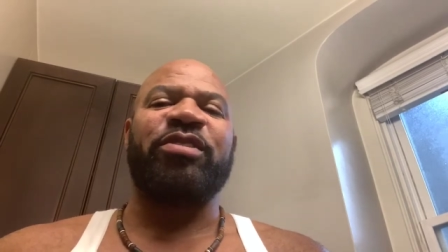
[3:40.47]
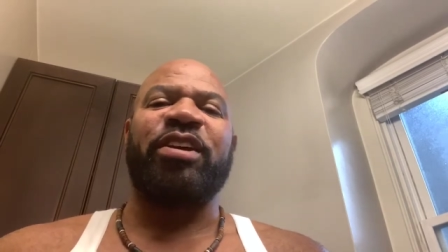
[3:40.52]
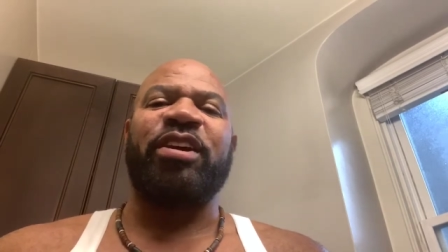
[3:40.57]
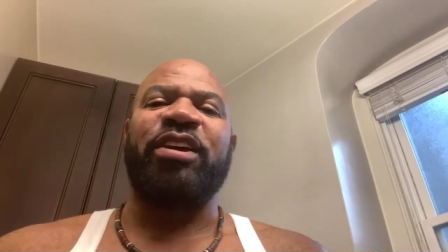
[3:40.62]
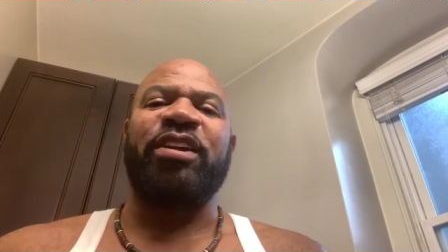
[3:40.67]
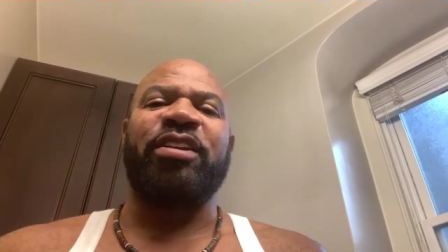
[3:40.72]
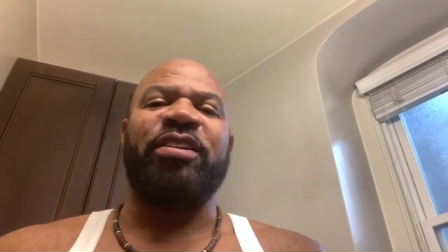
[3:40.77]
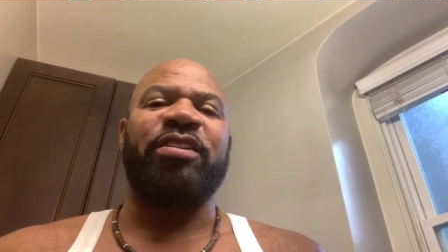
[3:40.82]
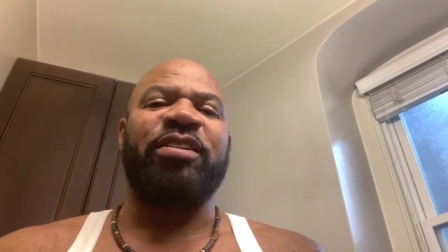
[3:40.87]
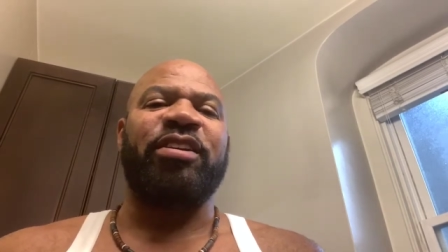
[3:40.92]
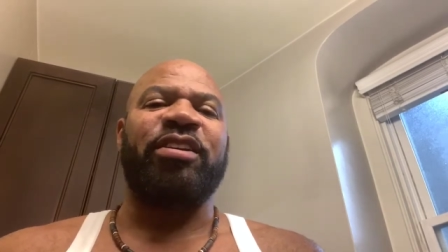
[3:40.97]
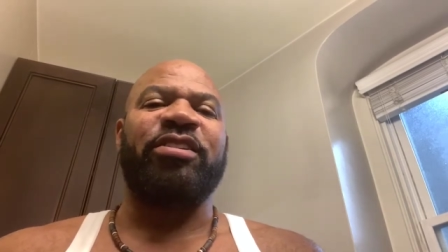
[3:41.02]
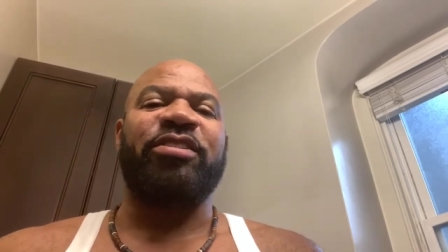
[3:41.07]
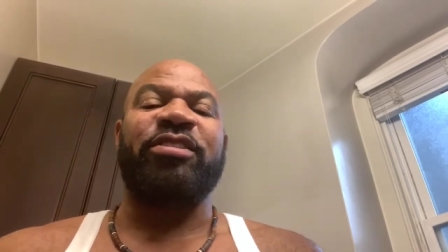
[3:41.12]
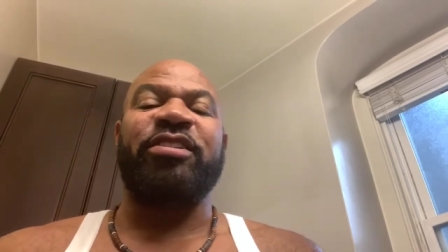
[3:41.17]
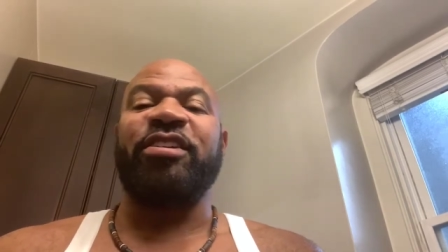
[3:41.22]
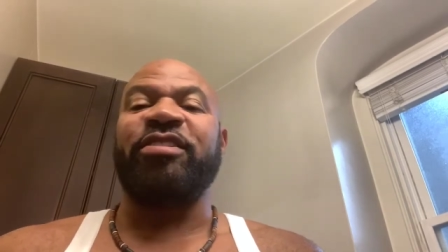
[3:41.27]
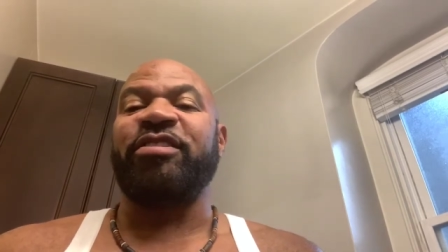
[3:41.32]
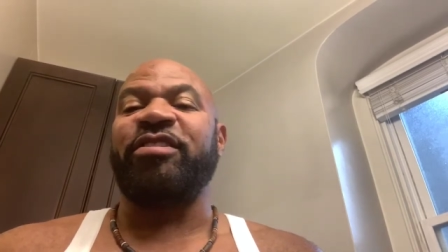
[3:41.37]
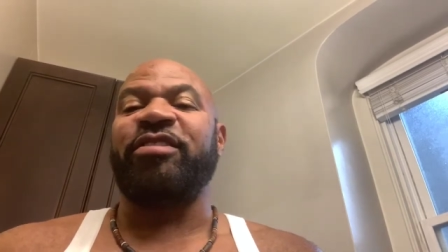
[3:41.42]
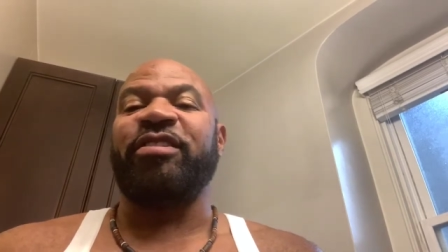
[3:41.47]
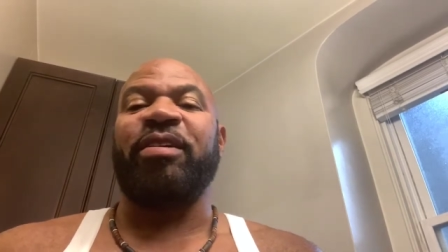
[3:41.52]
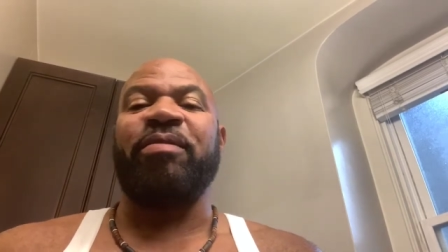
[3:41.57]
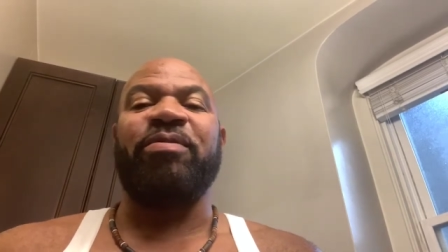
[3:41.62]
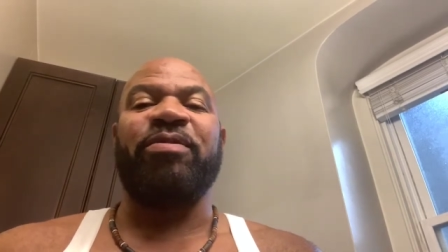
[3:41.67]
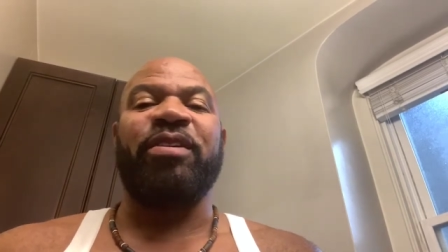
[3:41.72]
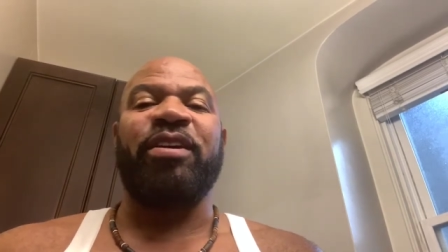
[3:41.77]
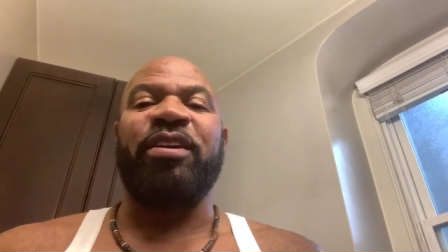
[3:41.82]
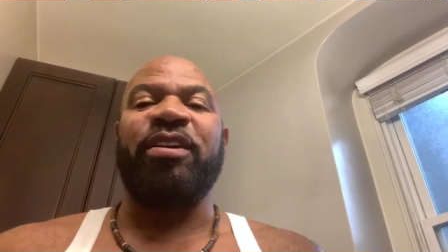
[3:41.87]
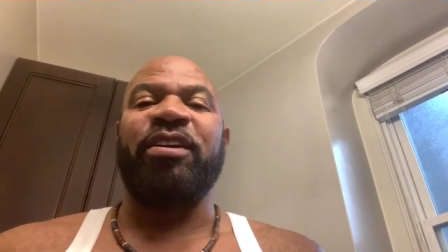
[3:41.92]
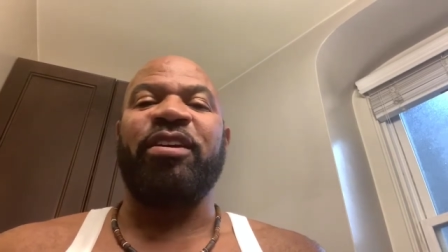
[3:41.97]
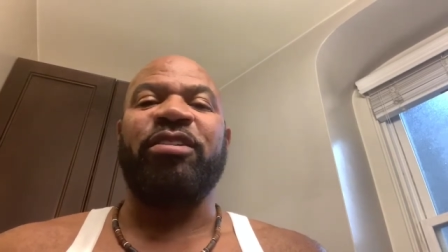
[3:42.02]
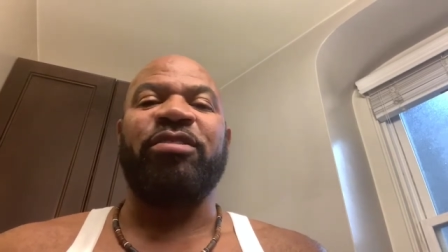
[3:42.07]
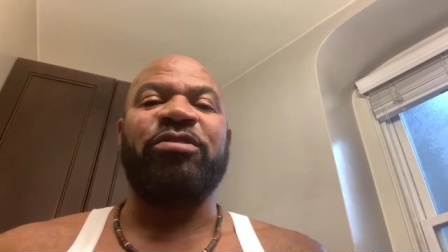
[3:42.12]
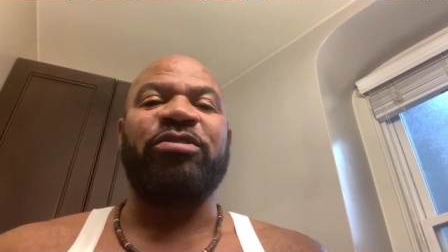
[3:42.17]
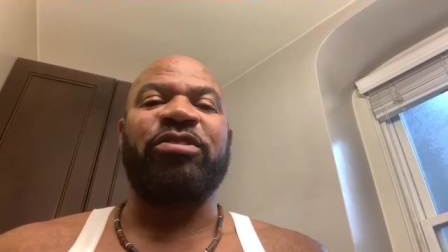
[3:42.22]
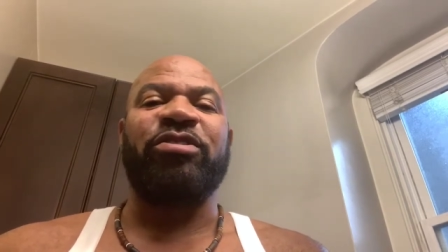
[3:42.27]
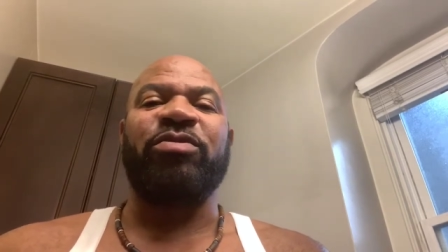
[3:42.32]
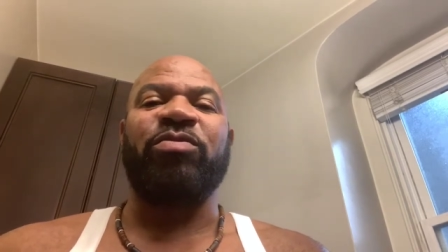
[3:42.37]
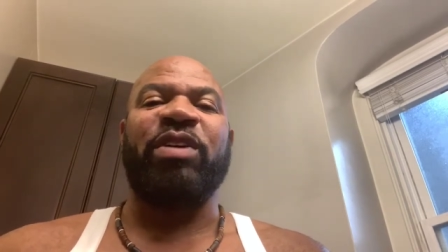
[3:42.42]
and it does the same thing, and you're
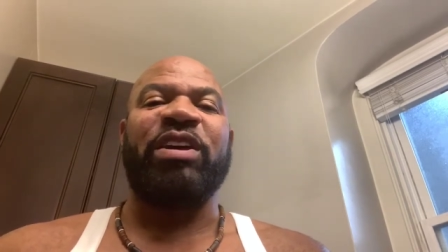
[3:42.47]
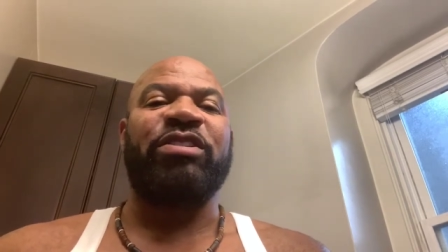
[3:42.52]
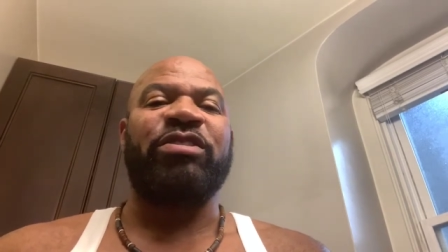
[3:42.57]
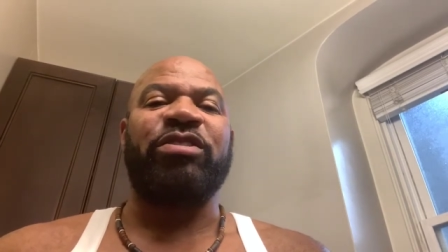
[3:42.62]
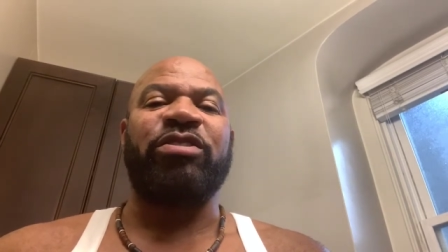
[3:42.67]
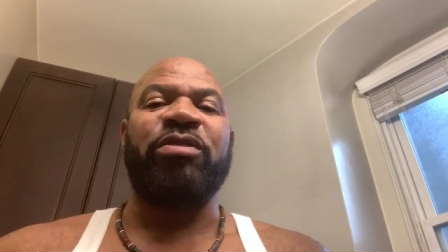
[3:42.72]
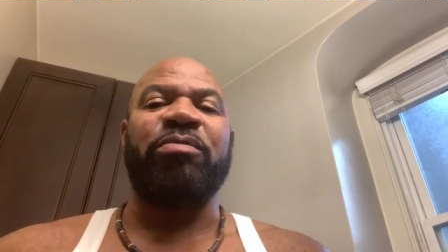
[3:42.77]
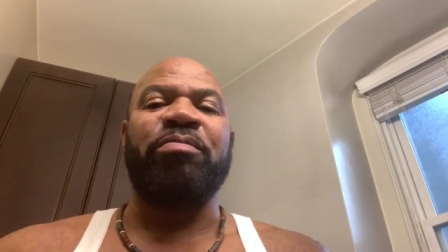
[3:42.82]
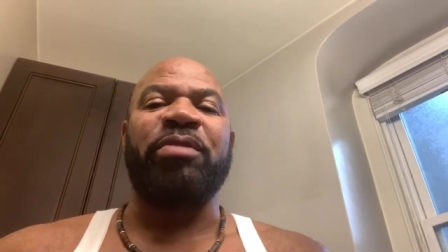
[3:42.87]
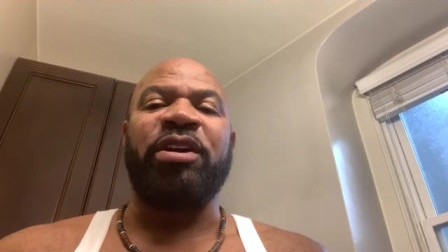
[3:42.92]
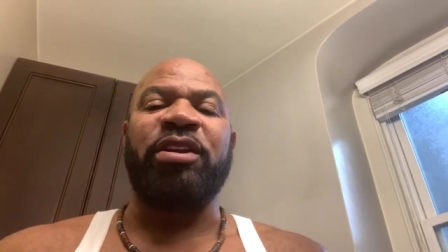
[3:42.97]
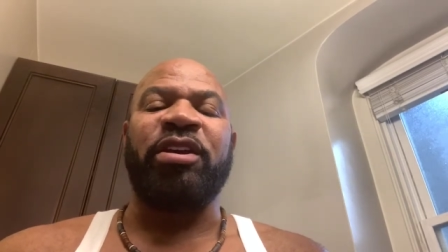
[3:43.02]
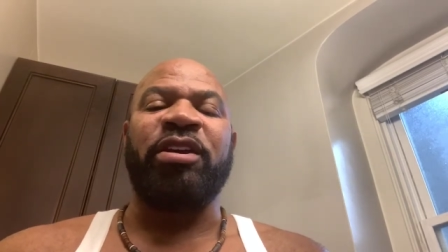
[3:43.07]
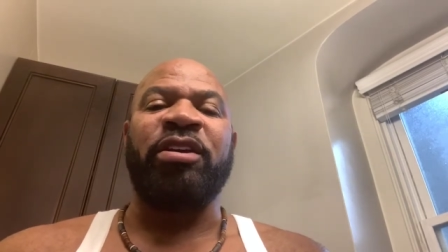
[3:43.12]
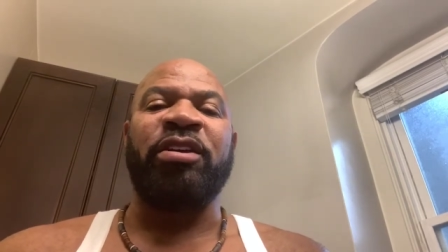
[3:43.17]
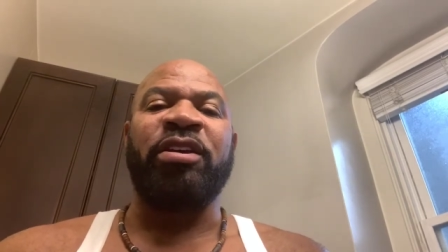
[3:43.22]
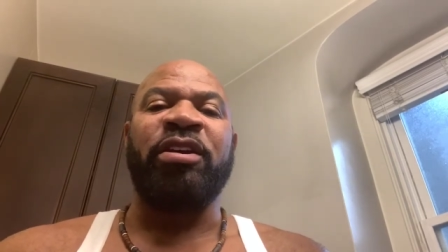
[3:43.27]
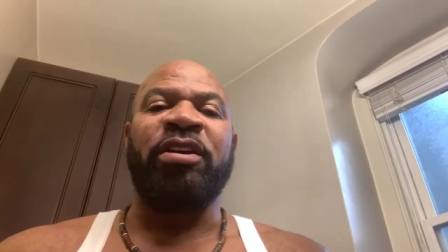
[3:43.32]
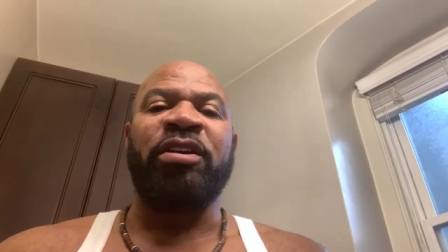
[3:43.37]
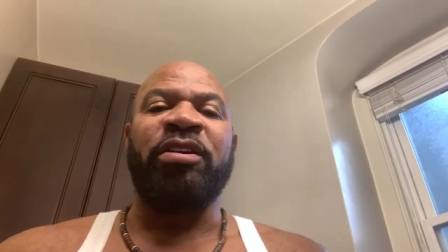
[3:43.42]
just wasting your money.